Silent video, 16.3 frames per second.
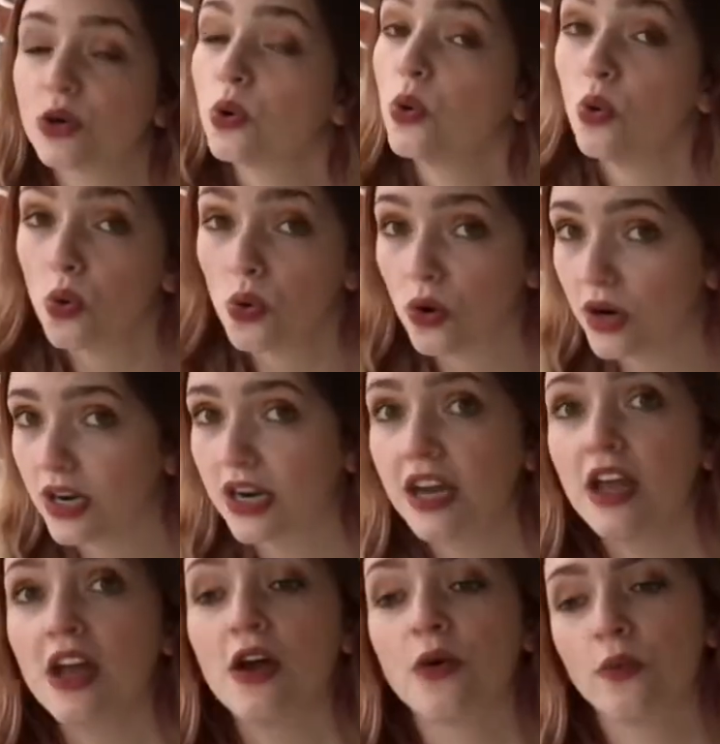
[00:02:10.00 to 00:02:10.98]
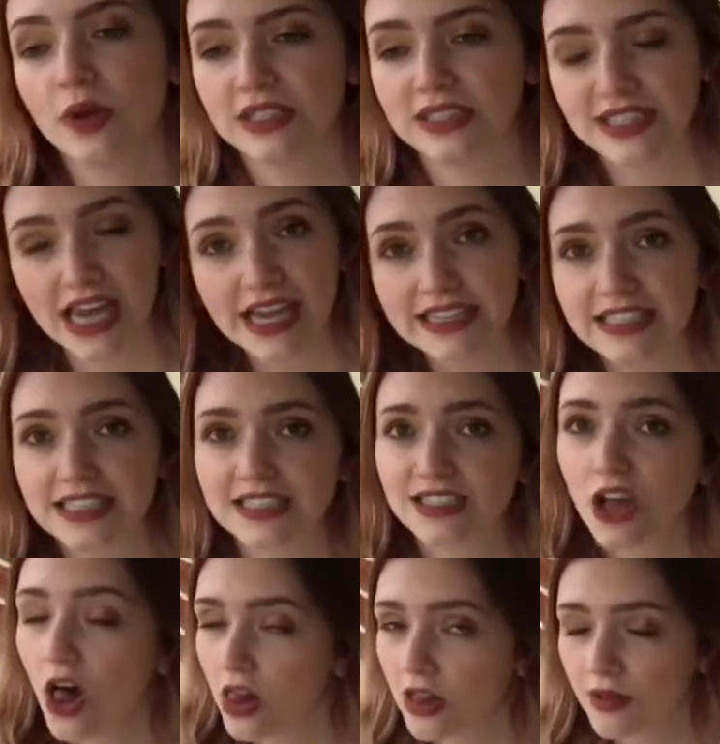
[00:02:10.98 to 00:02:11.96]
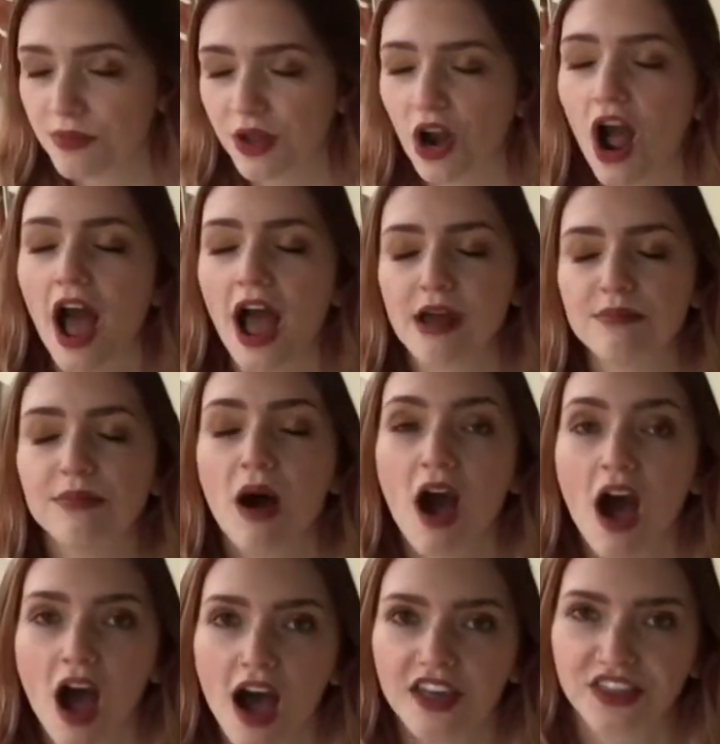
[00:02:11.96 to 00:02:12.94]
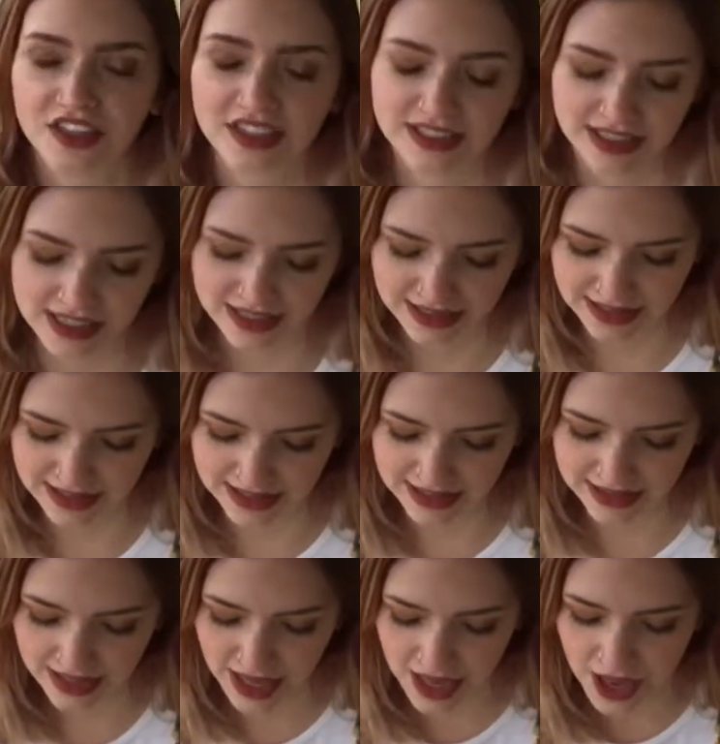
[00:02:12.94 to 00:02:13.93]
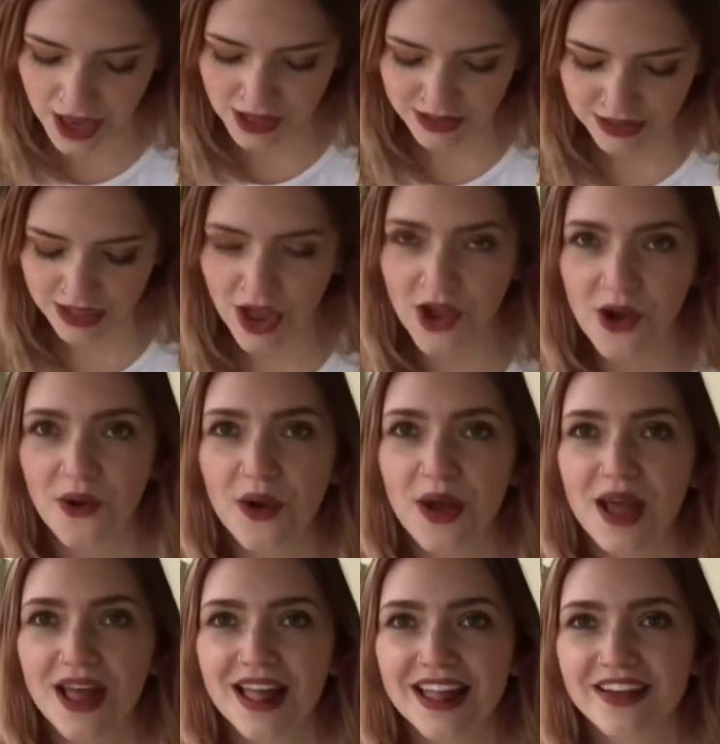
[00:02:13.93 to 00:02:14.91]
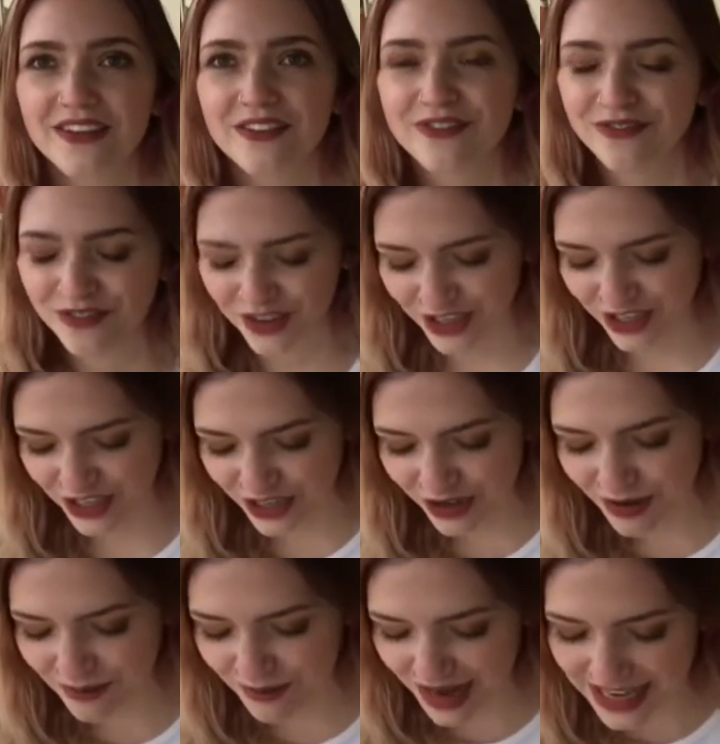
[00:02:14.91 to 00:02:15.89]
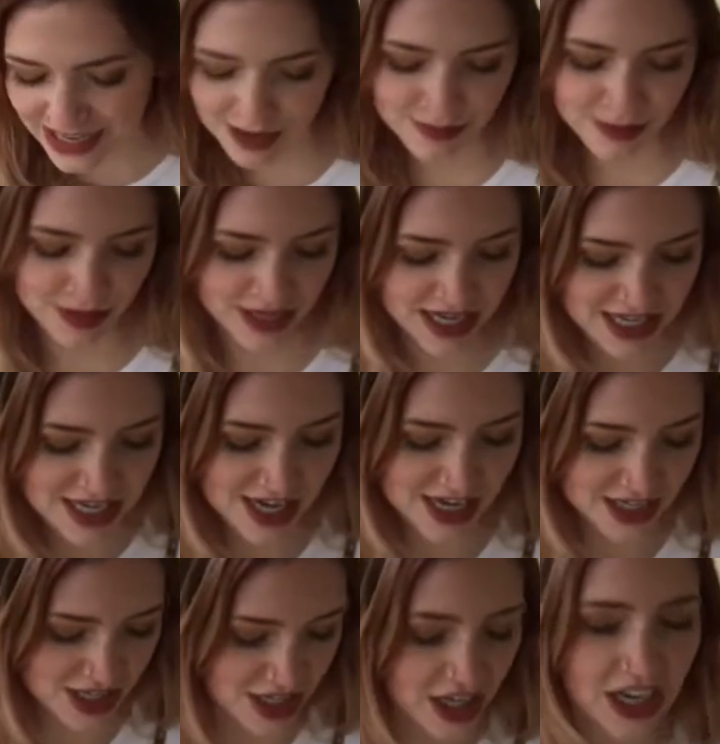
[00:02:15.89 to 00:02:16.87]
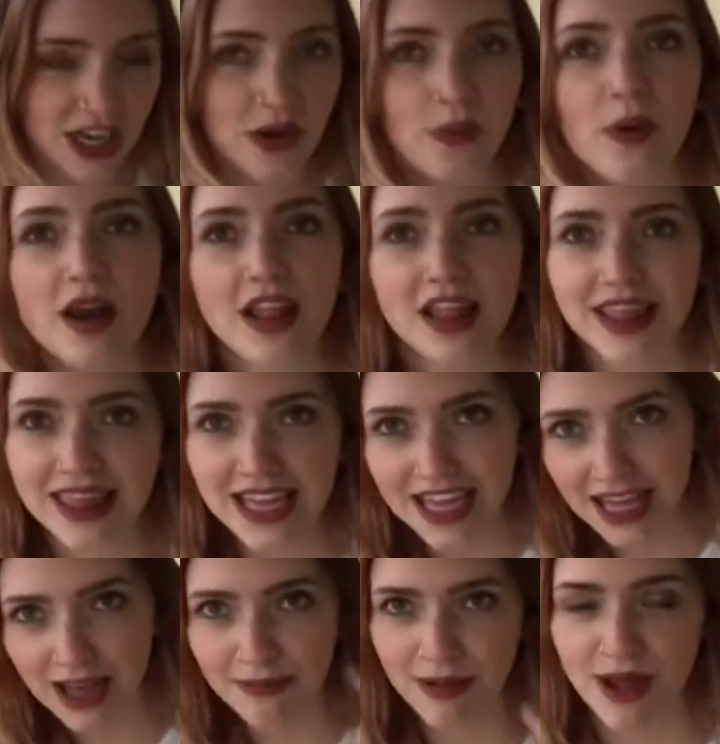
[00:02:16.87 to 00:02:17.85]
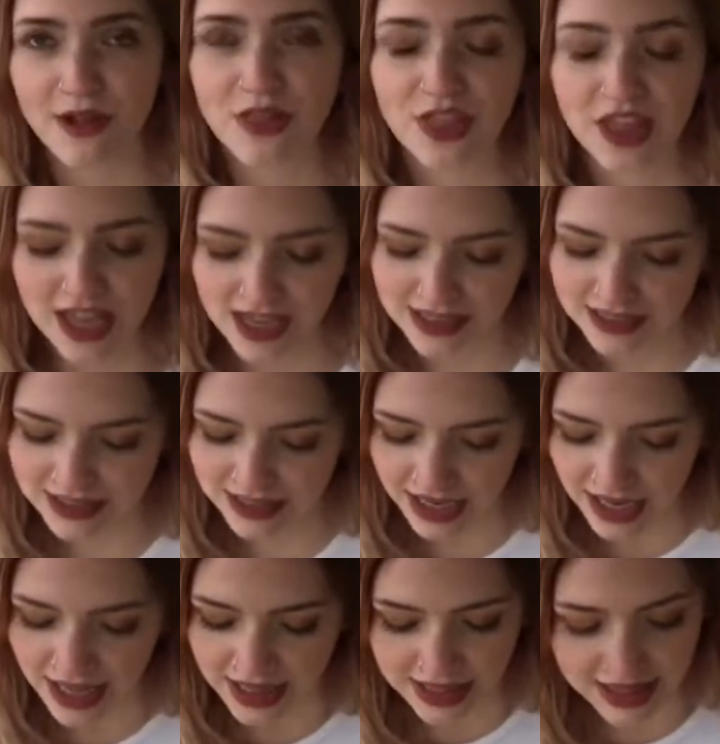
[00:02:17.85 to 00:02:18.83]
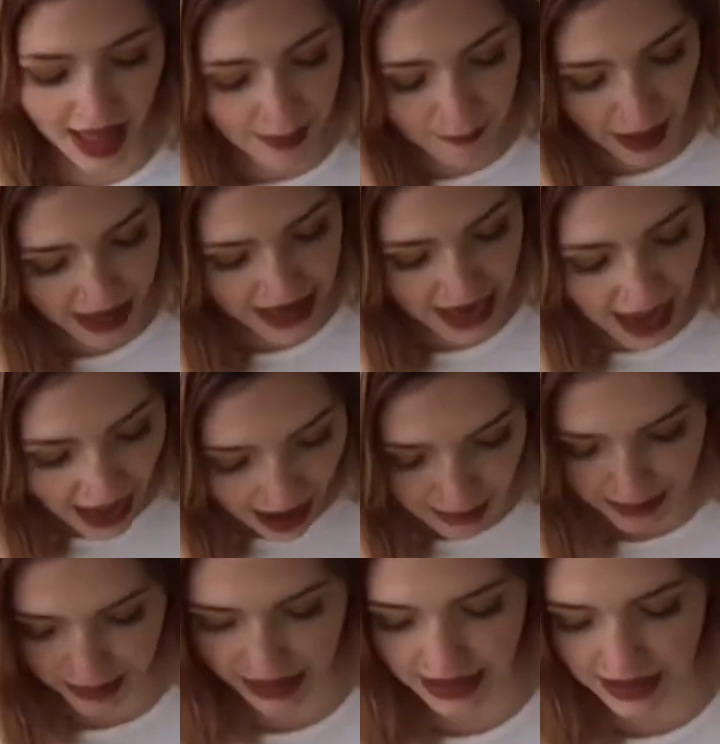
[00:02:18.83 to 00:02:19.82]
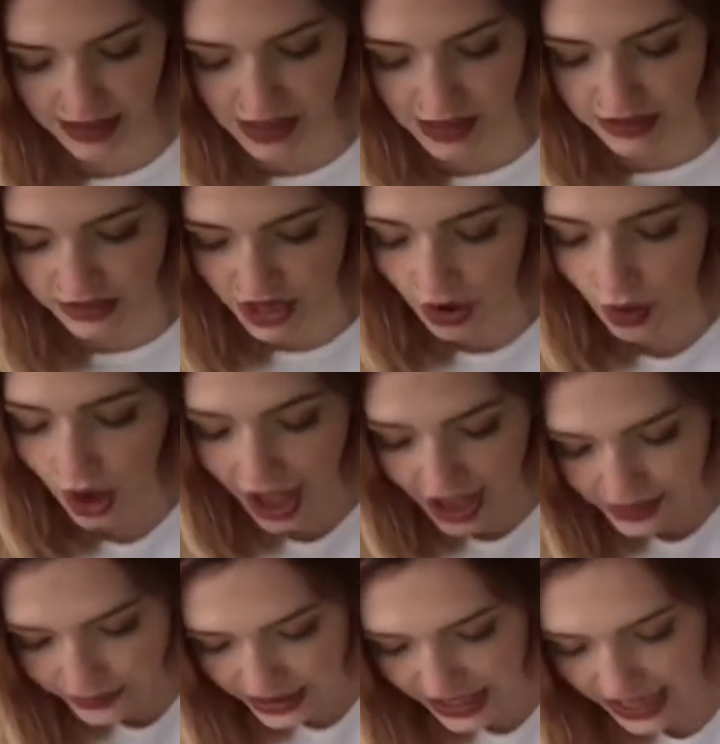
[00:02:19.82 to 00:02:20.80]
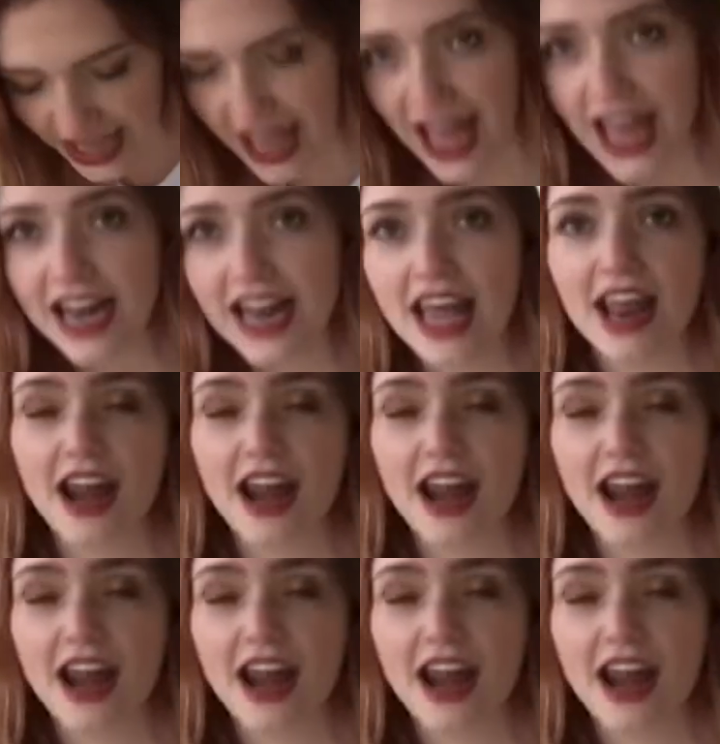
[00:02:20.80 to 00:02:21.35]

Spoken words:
or what scientists call them, their hypotheses. So for you to make your predictions, you're going to want to think about things that might happen. So I went ahead and